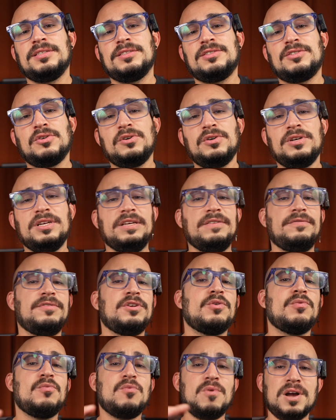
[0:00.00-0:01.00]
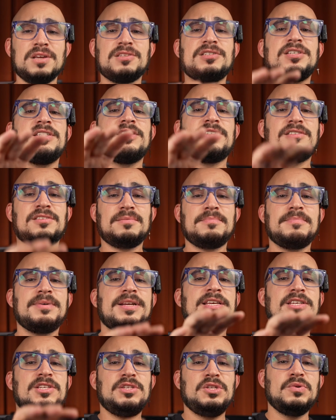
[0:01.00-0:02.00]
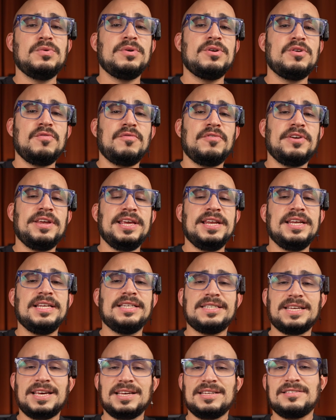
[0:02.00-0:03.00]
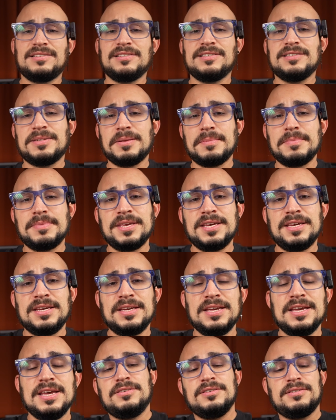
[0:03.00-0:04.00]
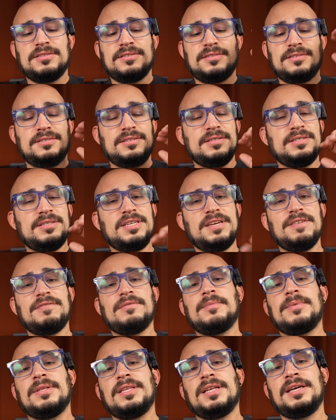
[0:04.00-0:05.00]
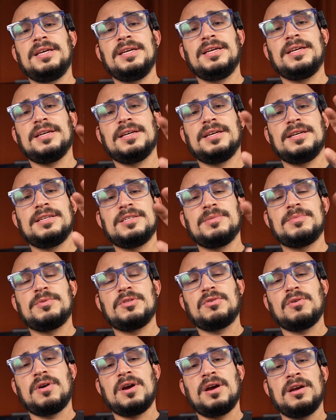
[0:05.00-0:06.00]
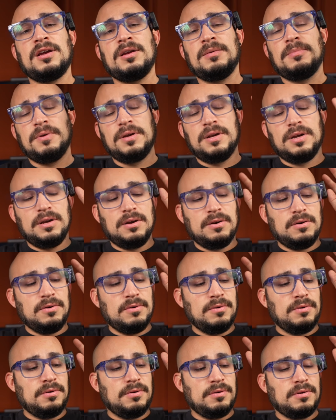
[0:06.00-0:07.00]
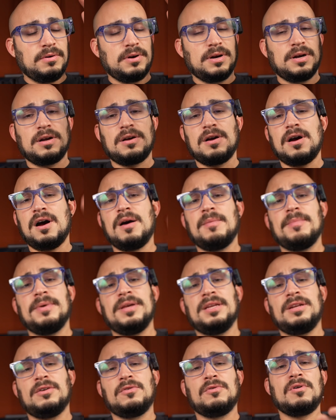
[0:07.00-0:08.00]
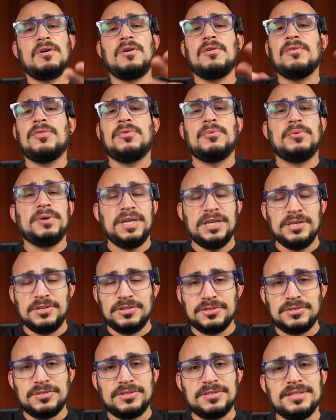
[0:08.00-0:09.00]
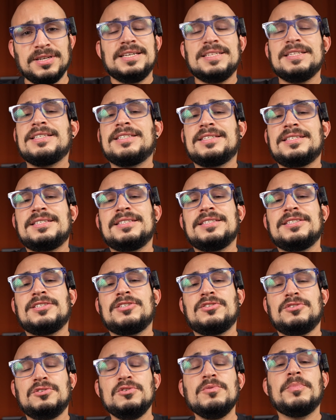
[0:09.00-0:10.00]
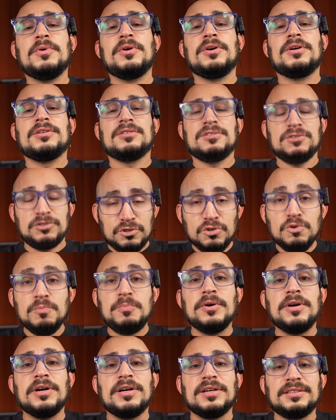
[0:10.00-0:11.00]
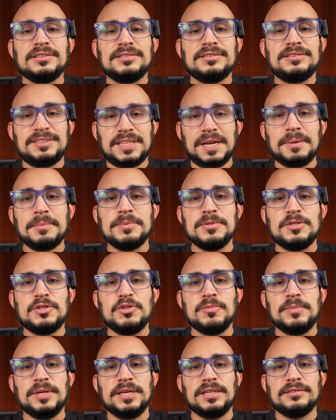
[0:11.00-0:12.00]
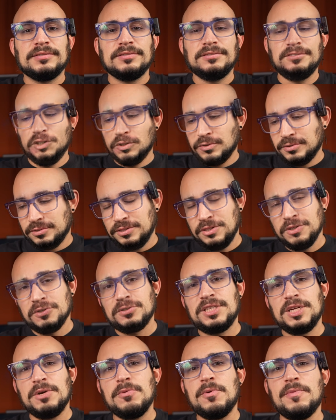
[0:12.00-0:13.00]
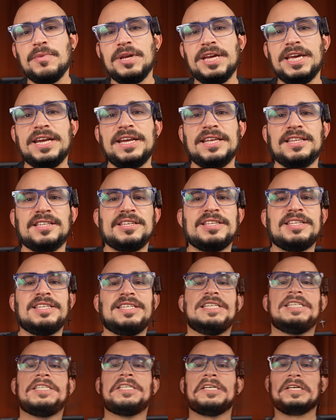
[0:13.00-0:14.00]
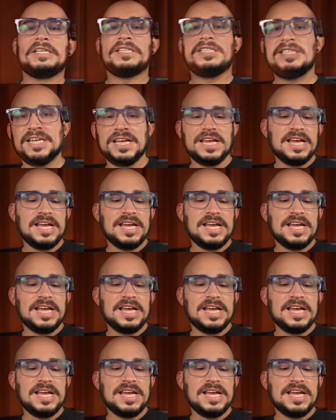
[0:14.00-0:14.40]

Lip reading: So if you're watching somebody do an overheating test on something, just give them a like, a subscribe, or a comment, or all three, just because it's super time consuming. You'll see when we get into the details.